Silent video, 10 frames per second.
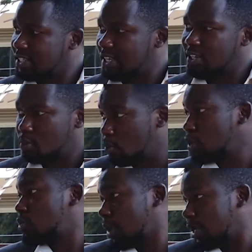to that
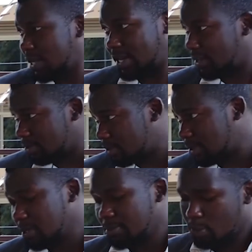extent, we go to any
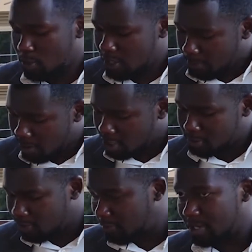length.
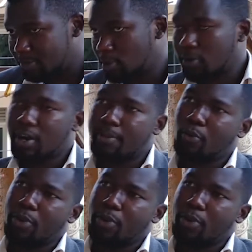With the parish development